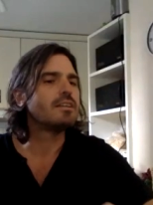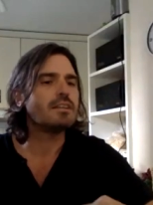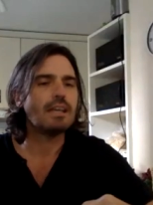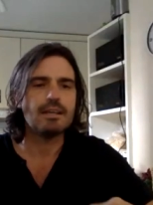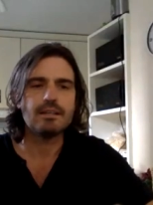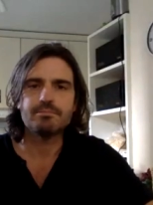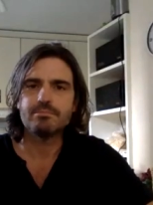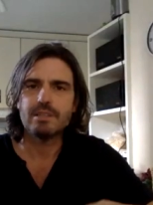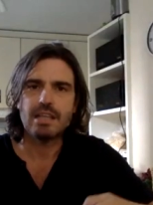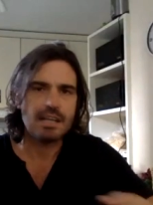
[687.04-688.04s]
uh,
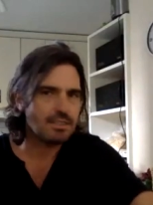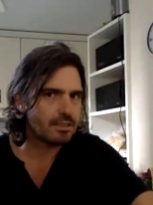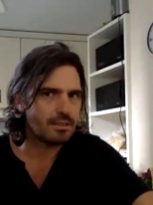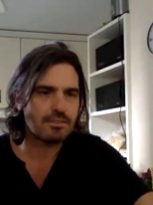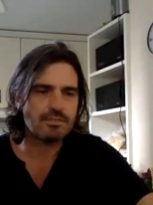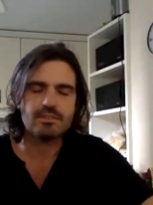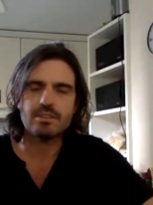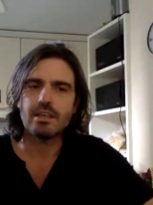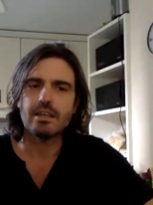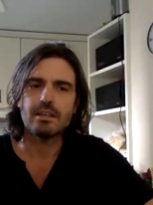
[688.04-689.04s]
lettuce,
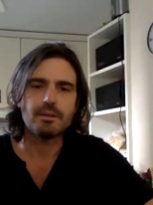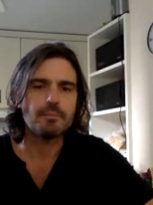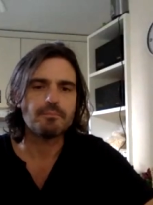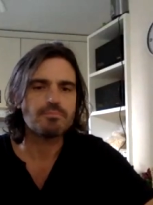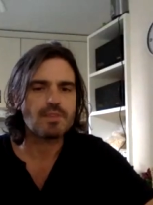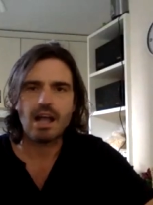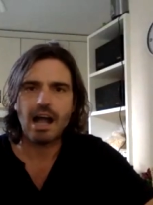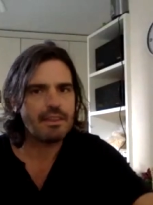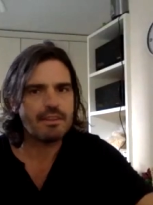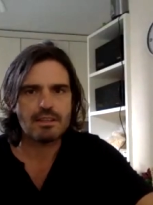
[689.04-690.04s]
uh,
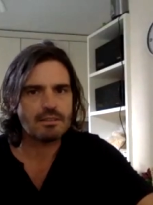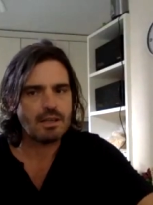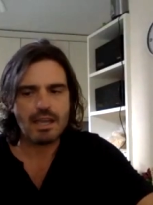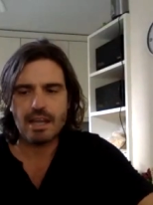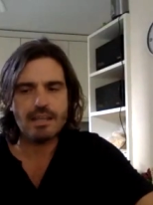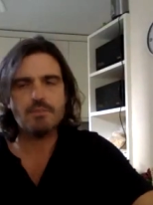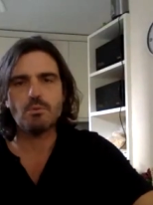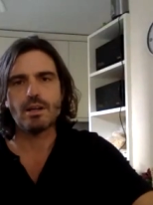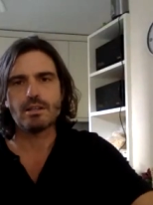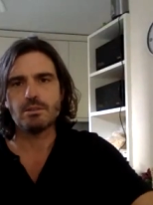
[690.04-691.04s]

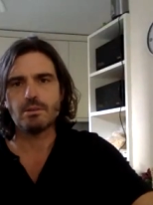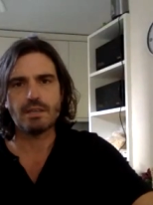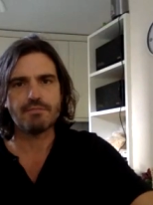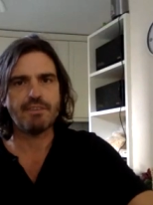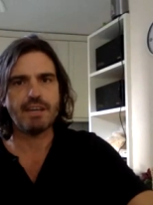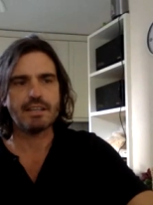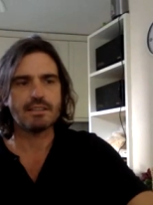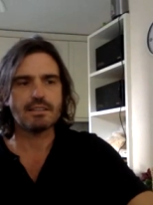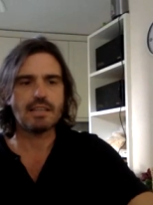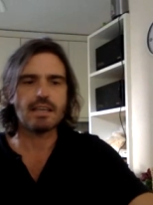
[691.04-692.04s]
anyone you can find,
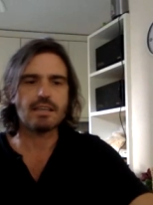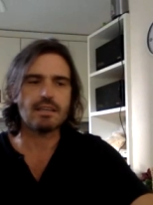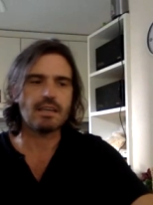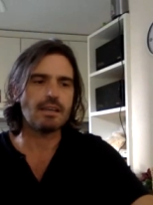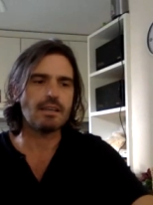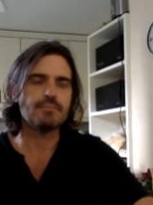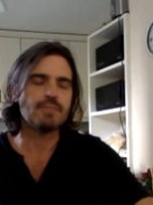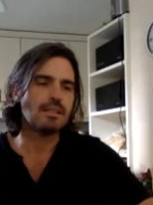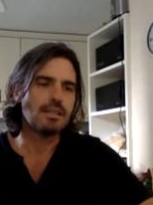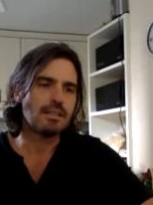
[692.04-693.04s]
like yeah. uh,
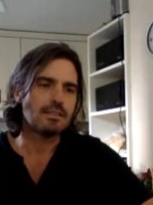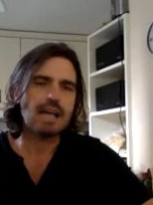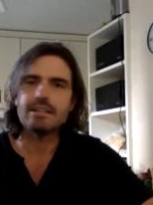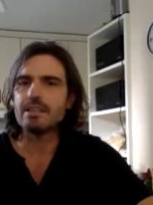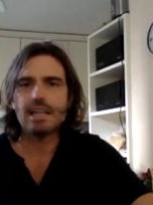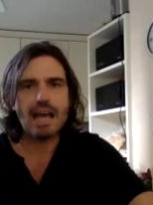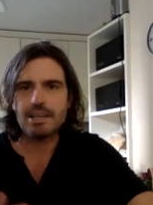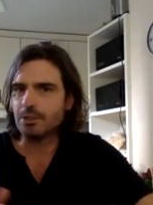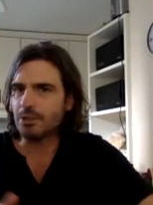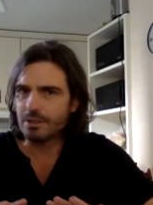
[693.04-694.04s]

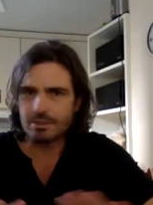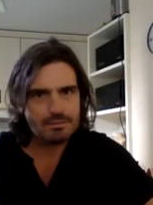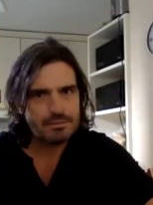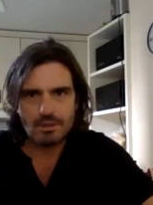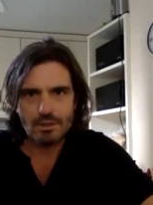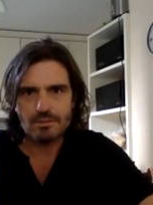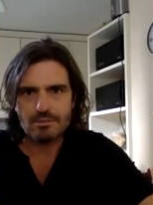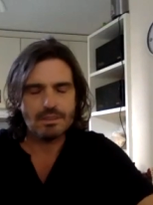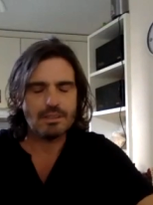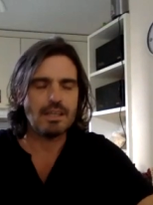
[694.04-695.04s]
dandelion,
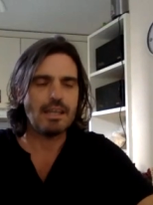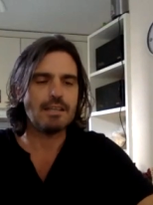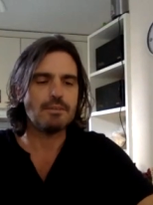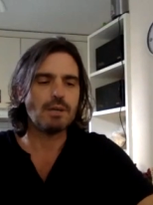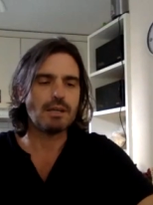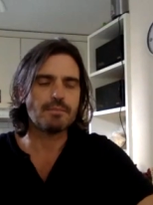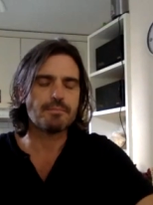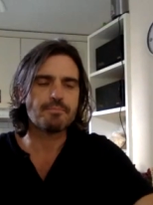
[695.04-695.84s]
anyone.